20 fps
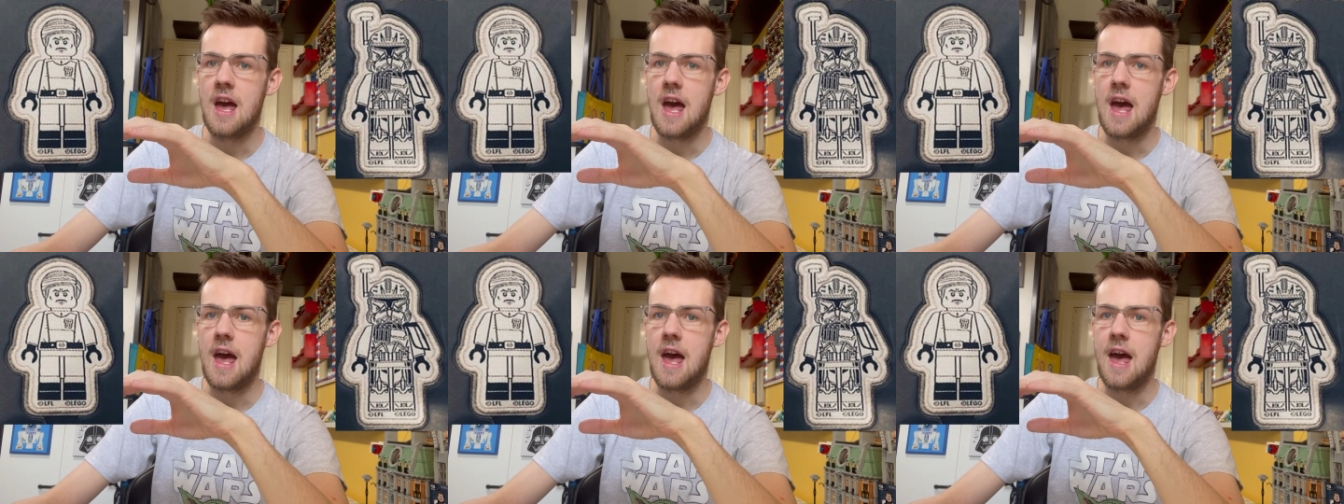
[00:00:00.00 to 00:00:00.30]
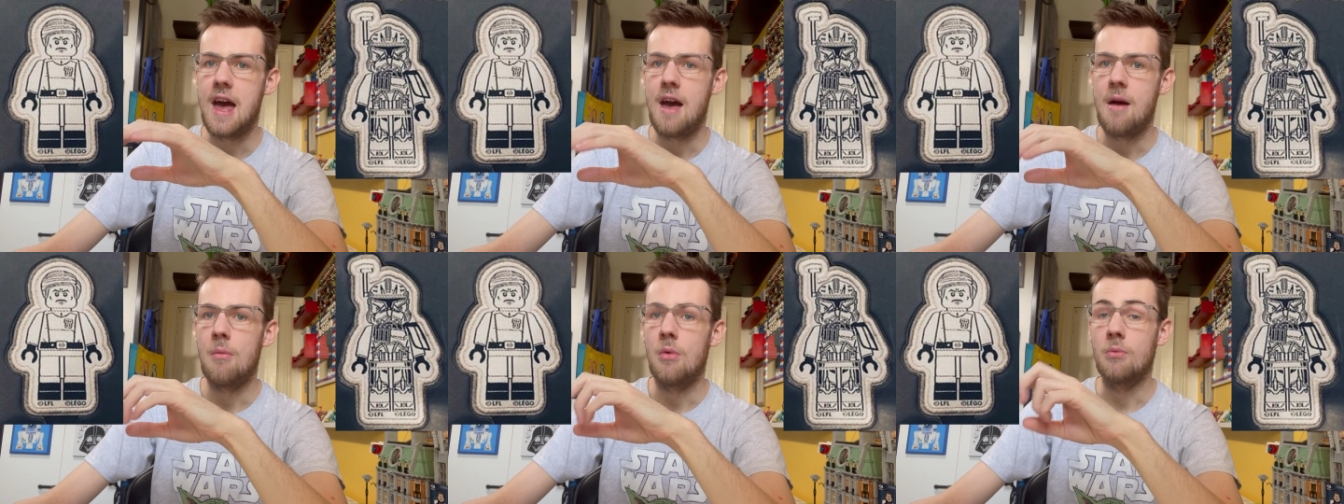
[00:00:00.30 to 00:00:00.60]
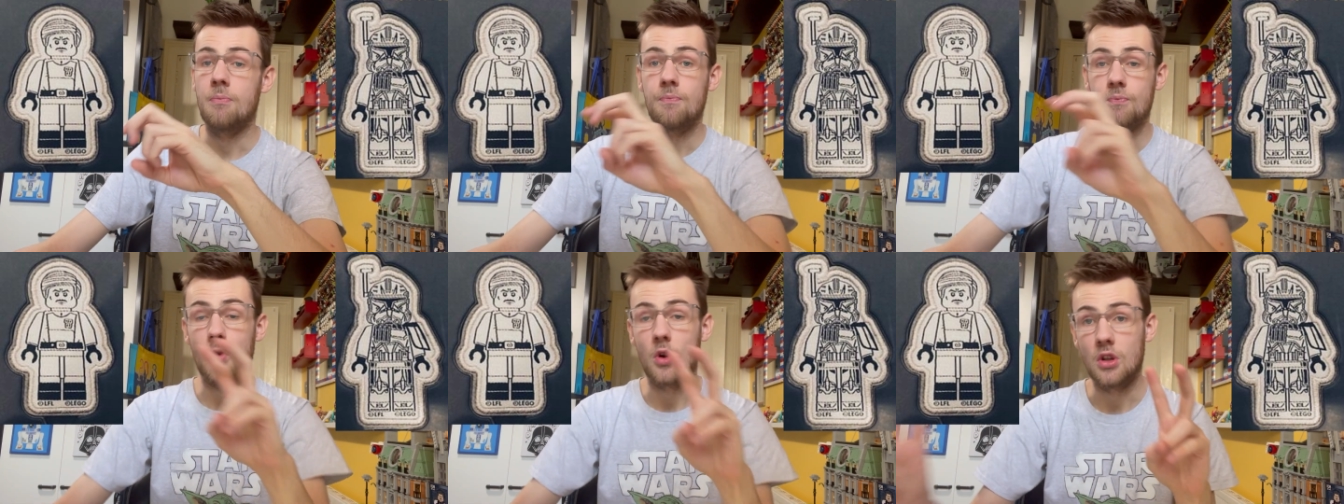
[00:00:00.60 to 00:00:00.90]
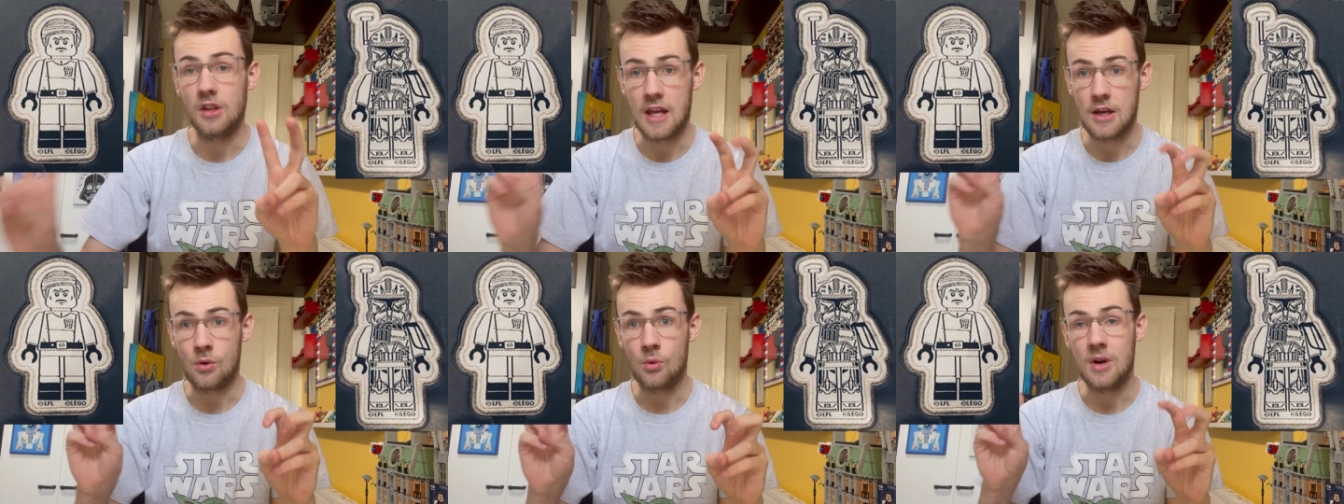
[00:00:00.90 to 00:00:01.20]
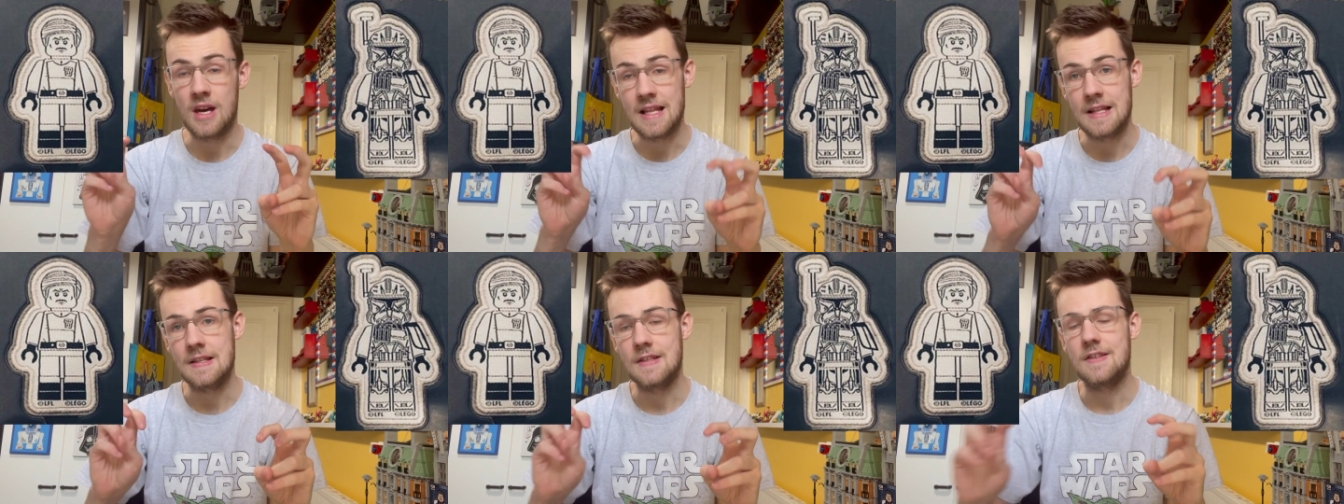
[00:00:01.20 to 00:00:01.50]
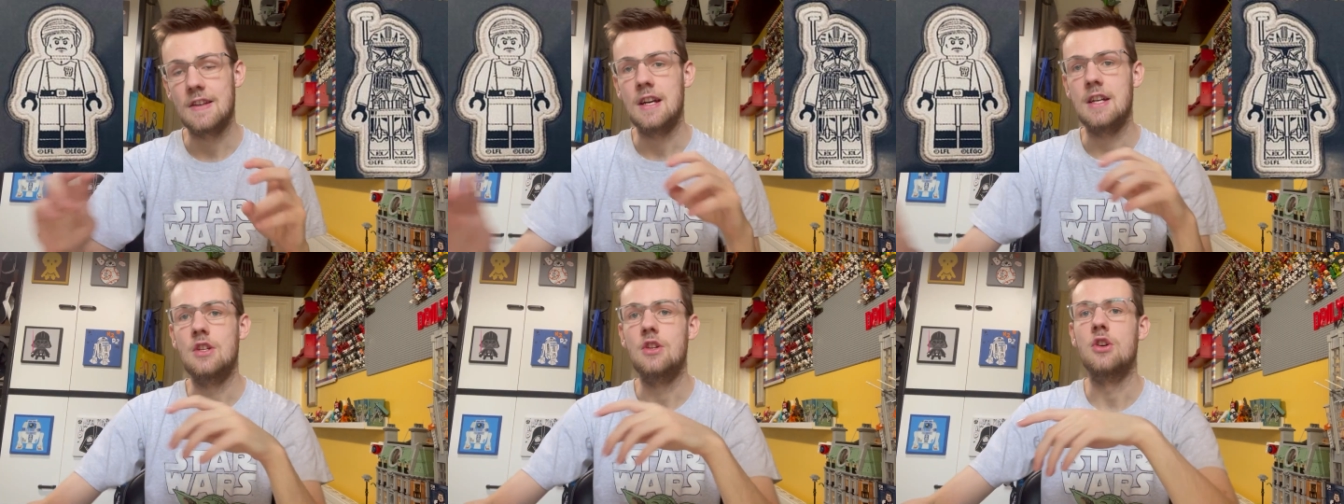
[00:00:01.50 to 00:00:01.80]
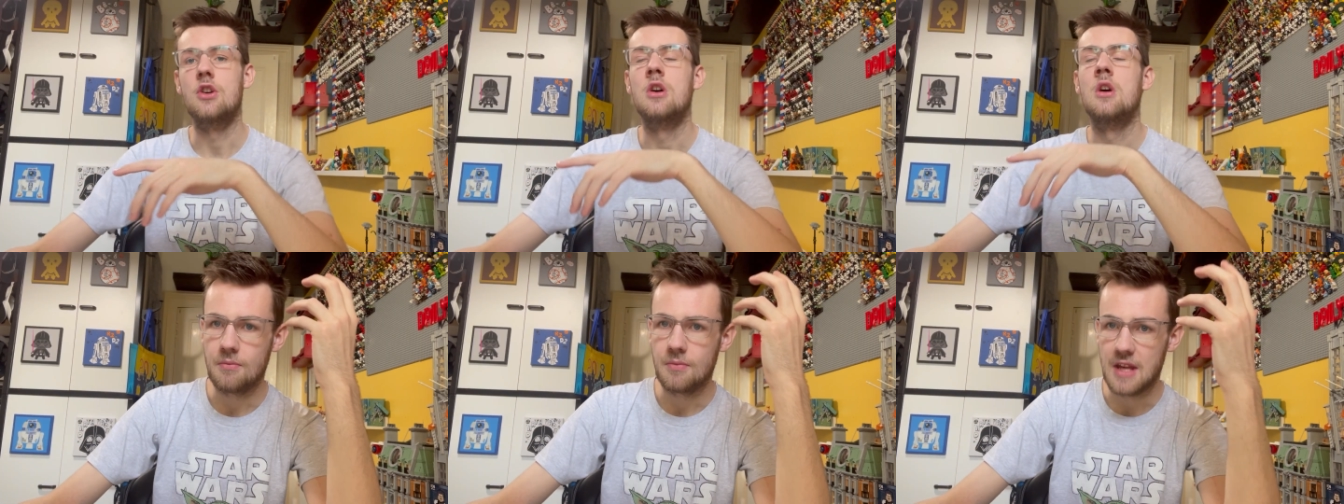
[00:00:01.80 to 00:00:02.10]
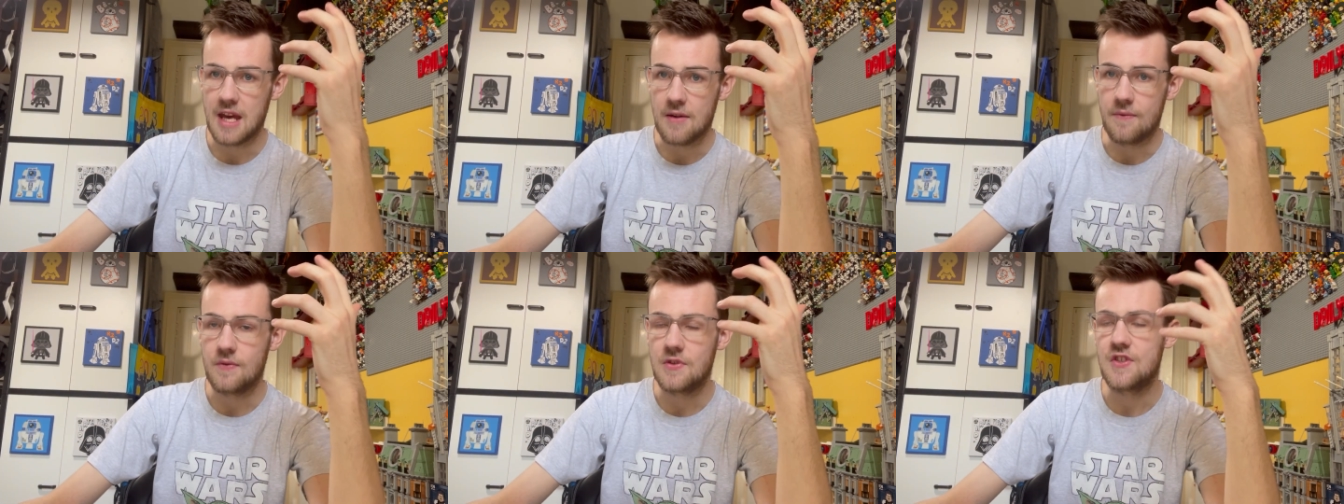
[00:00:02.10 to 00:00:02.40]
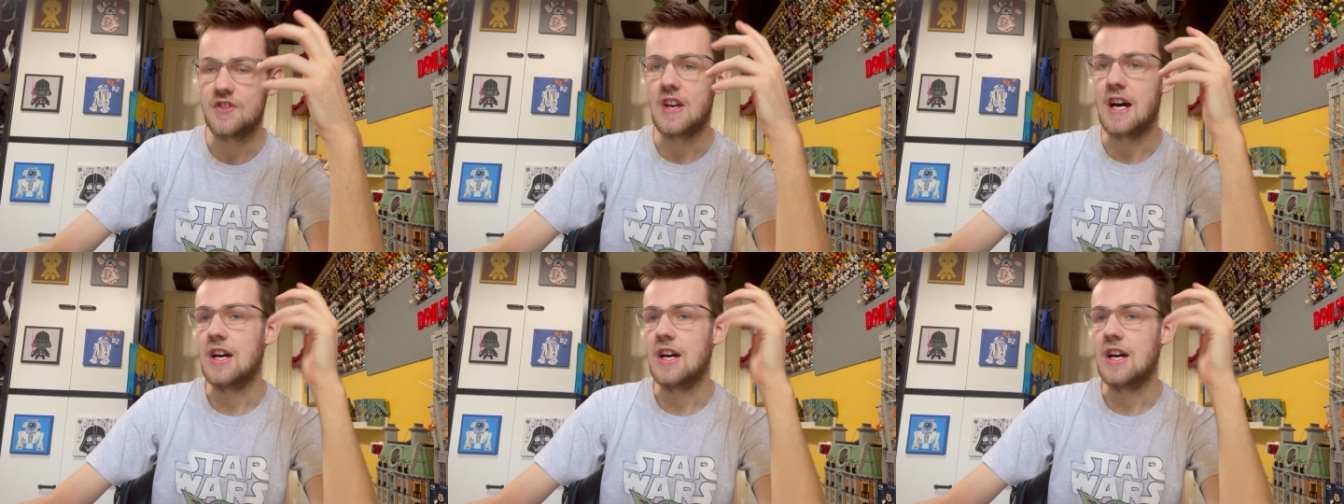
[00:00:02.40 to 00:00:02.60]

um, LEGO Insider gifts.